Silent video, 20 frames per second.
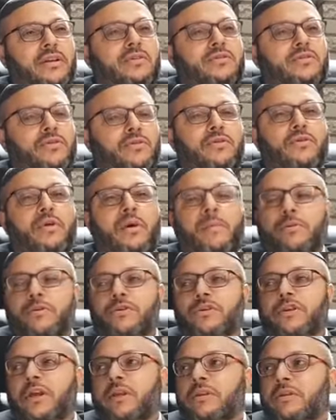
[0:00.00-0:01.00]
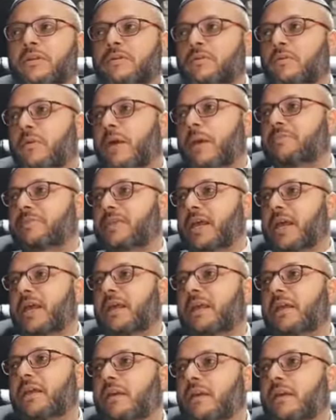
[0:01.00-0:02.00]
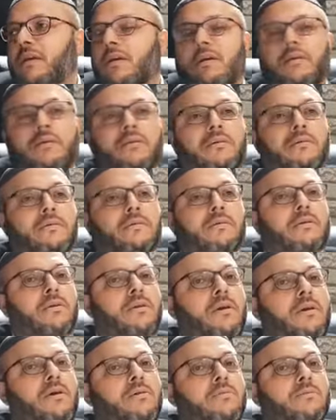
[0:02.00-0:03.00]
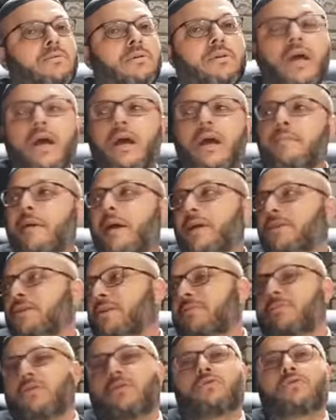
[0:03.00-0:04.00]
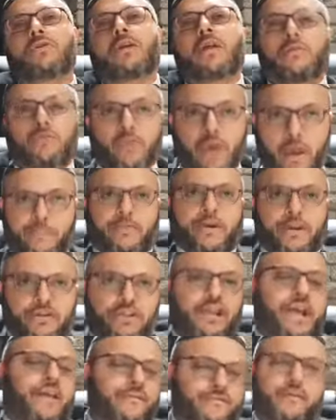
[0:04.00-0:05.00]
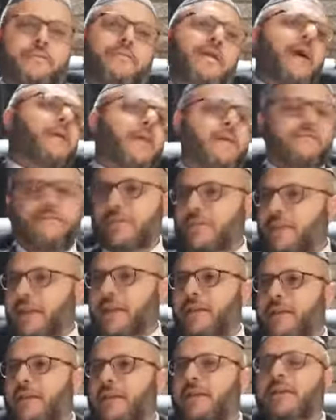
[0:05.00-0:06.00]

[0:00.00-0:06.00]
So you appreciate. So I'm saying, no, Toda Rabba Hashem, don't do that. We appreciate from now everything.